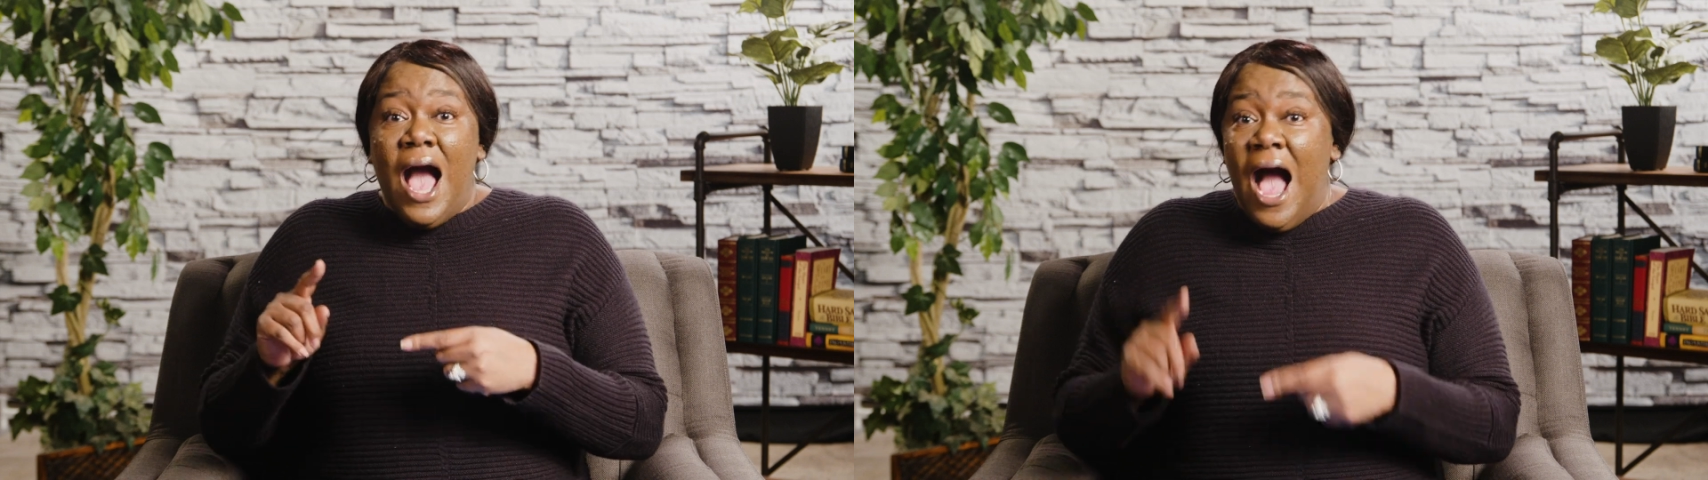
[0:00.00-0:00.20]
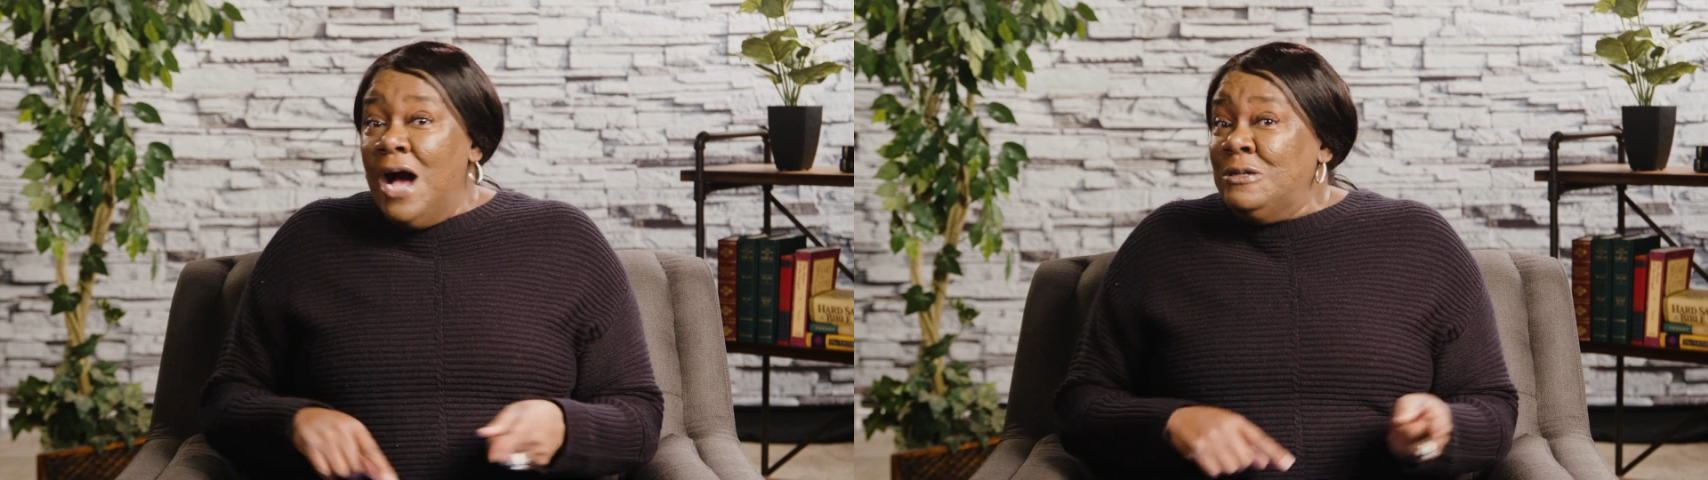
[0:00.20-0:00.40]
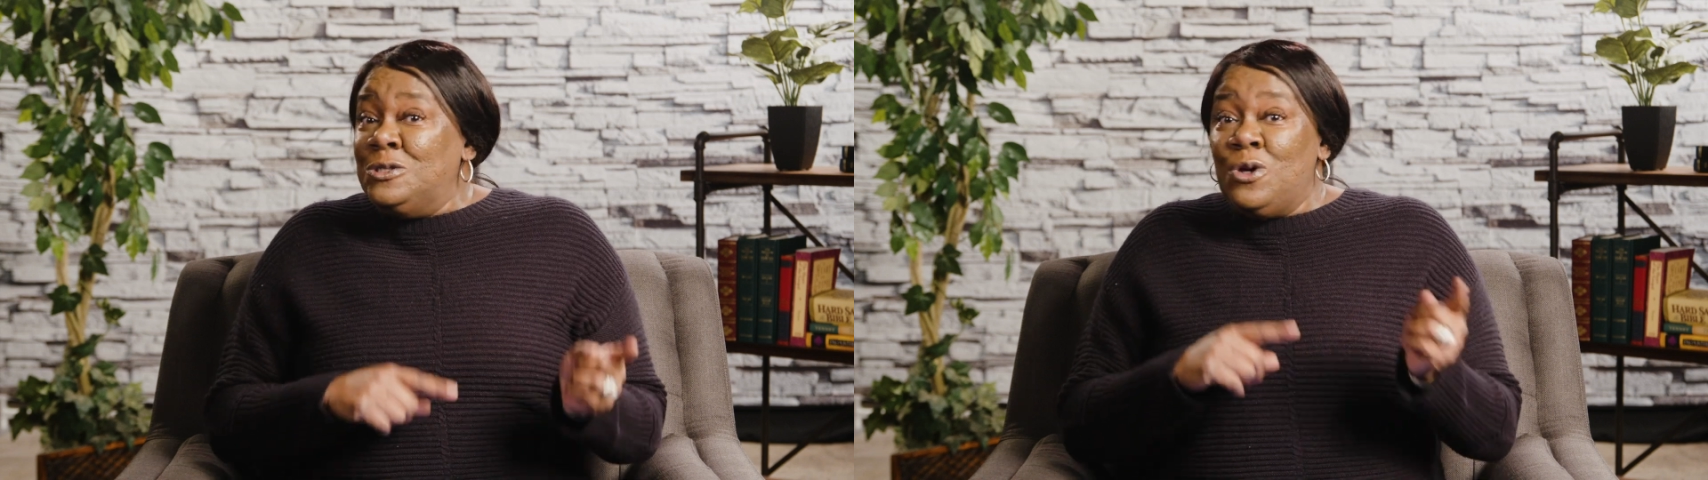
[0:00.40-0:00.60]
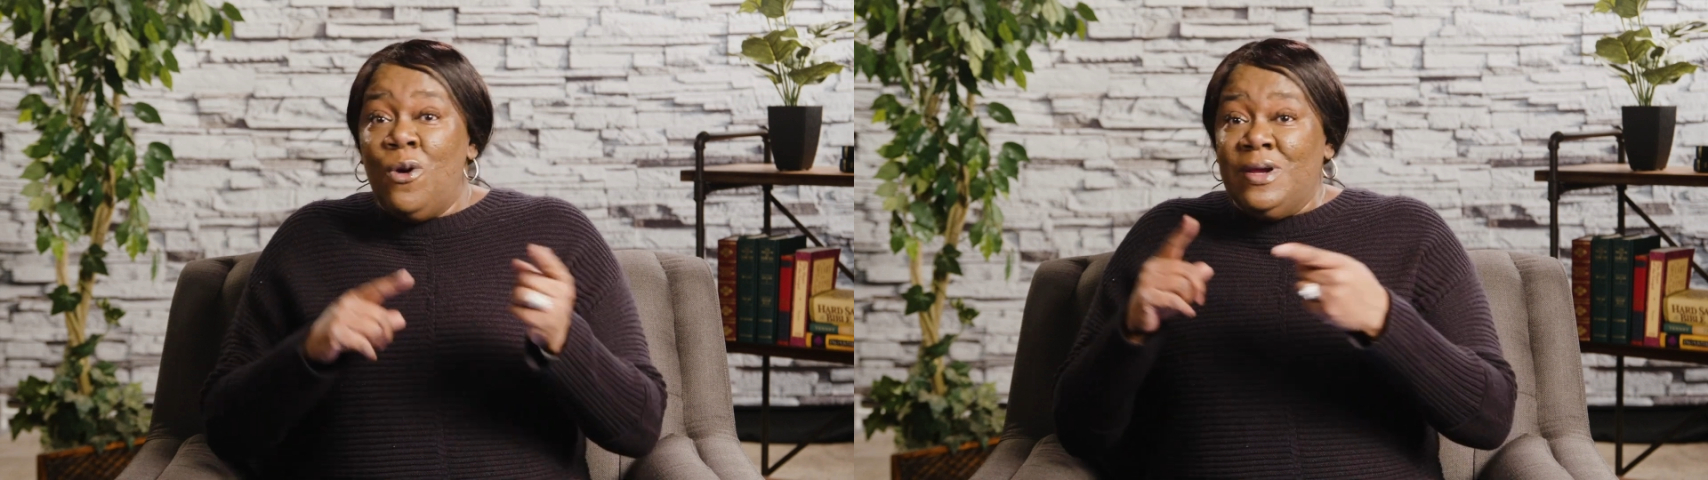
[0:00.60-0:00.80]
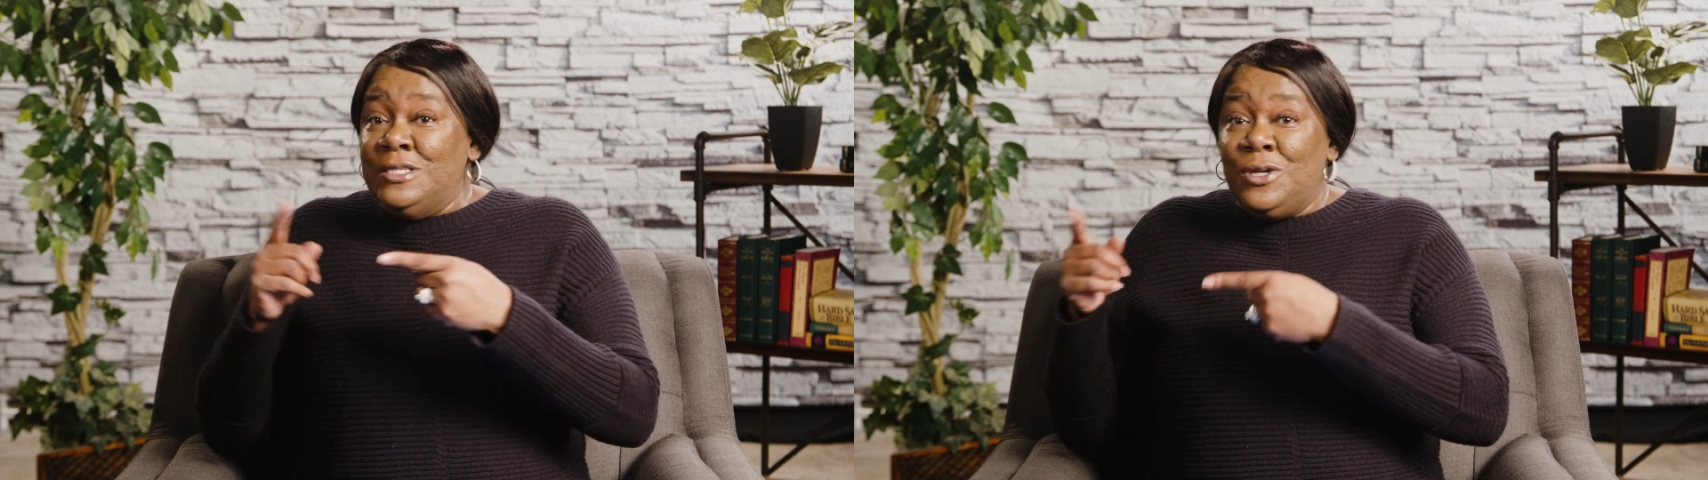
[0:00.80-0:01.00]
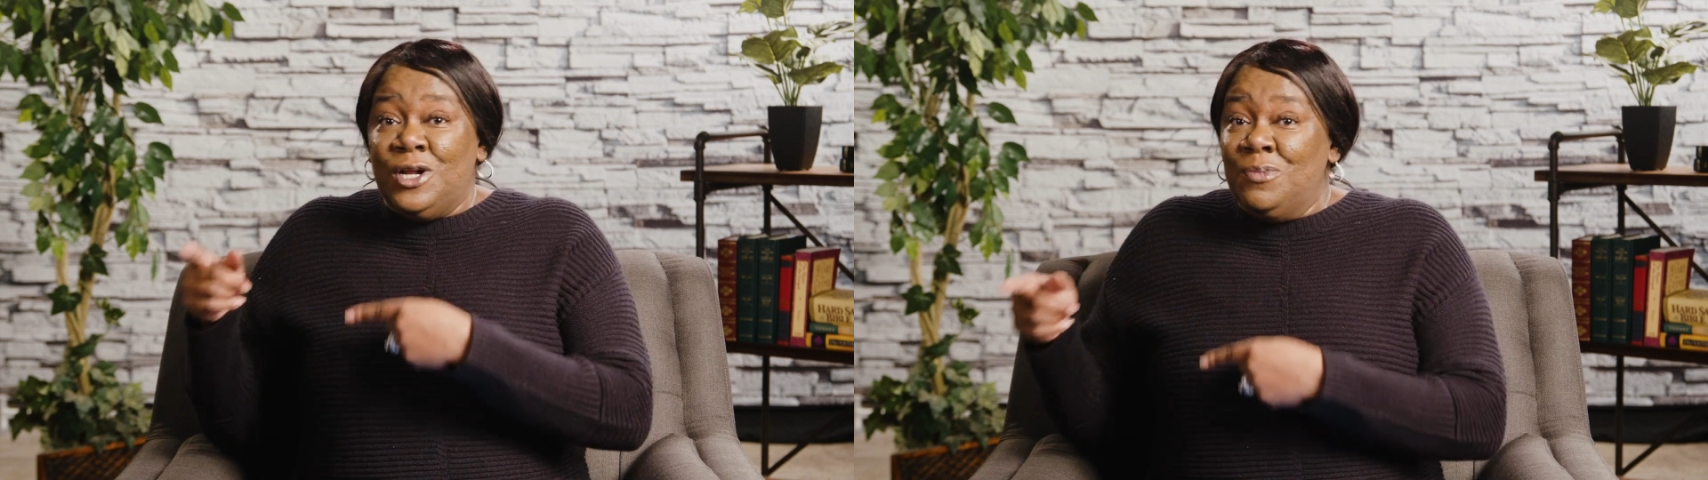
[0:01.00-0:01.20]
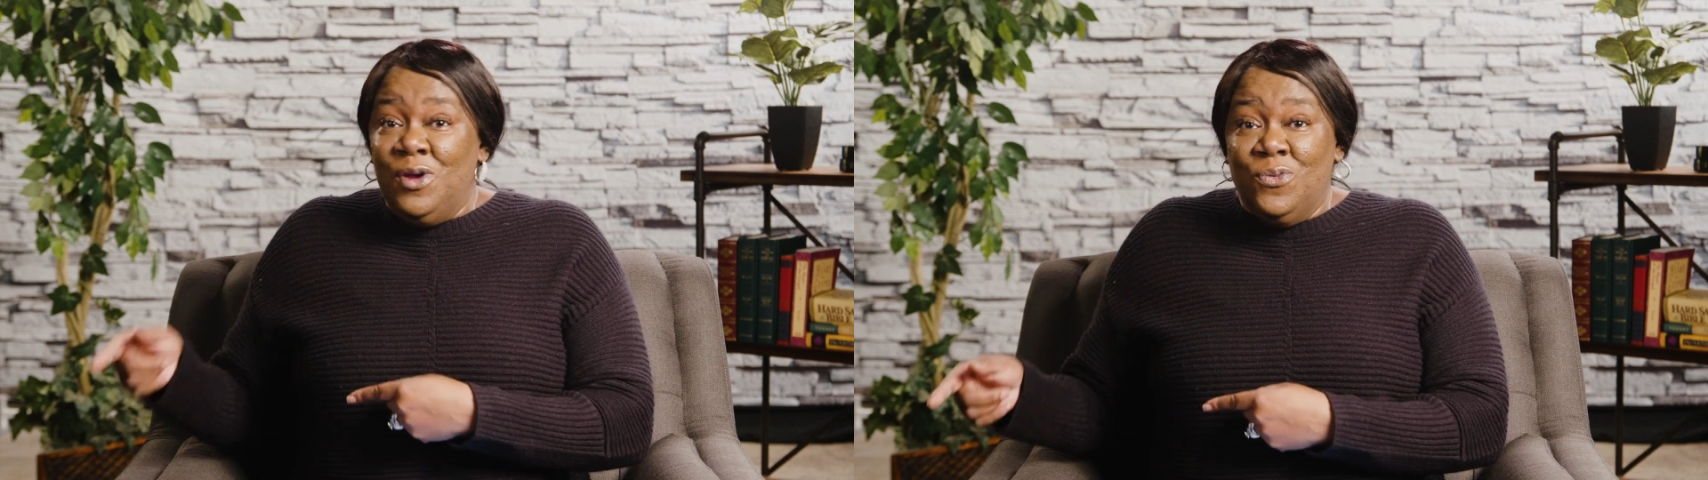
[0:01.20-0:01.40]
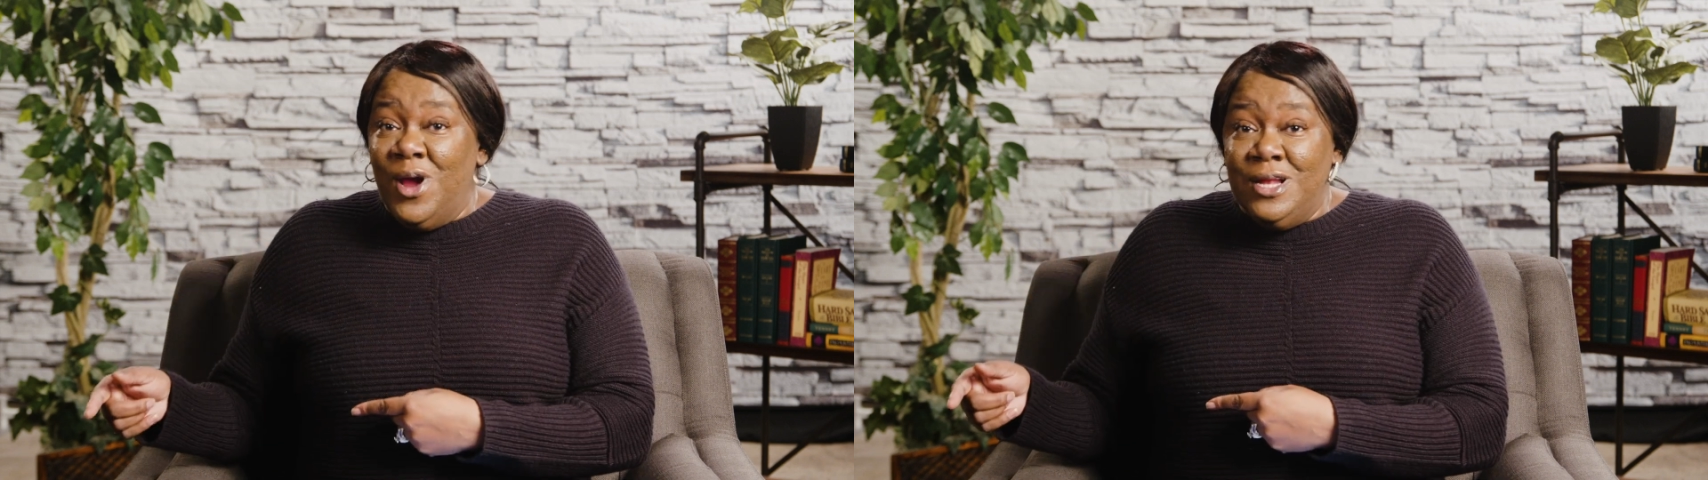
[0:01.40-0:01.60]
our story is going to
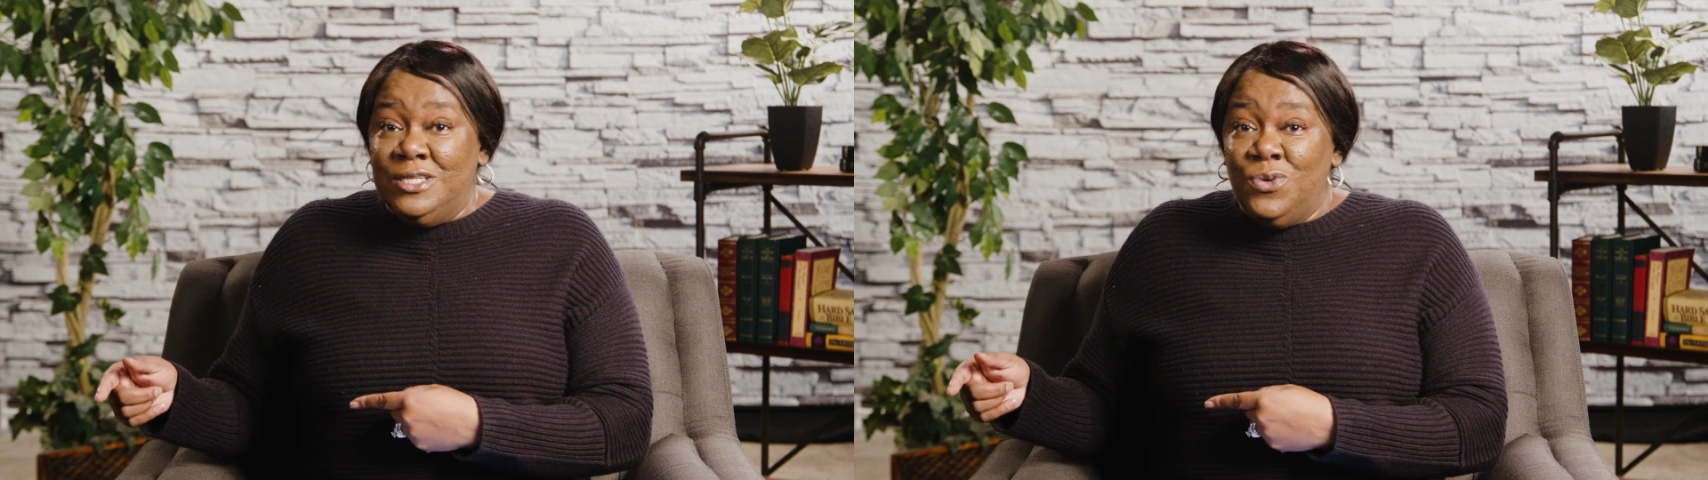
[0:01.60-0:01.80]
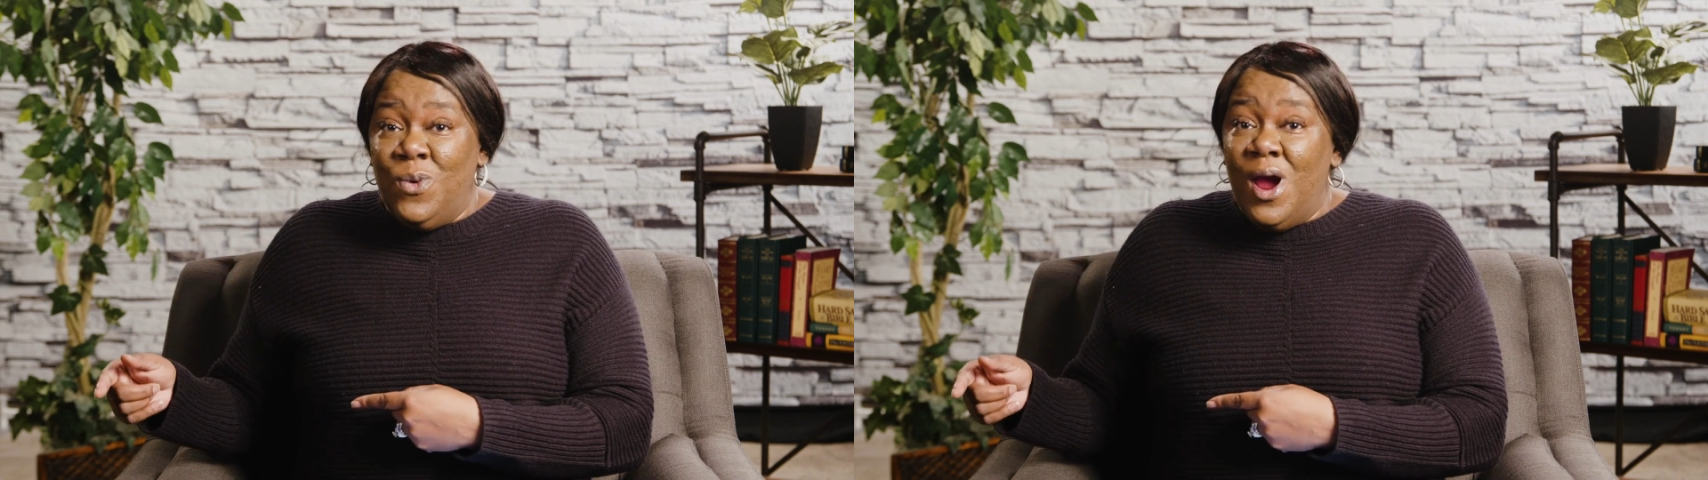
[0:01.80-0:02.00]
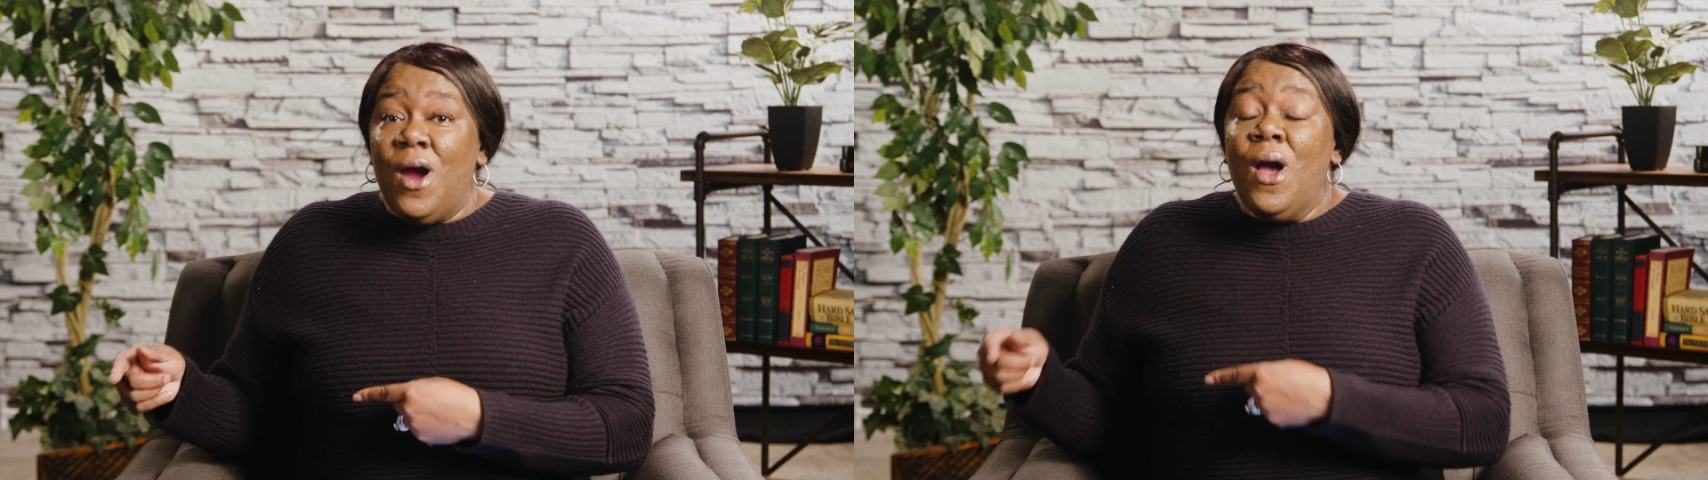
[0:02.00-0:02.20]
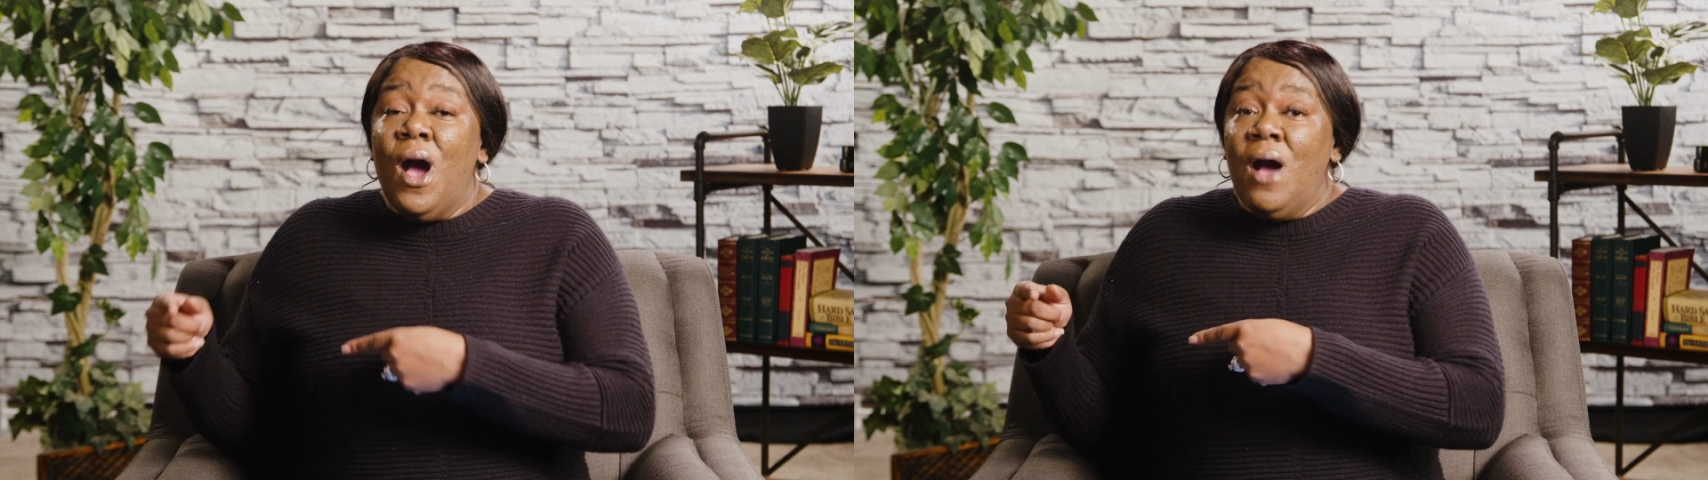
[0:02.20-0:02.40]
be written to where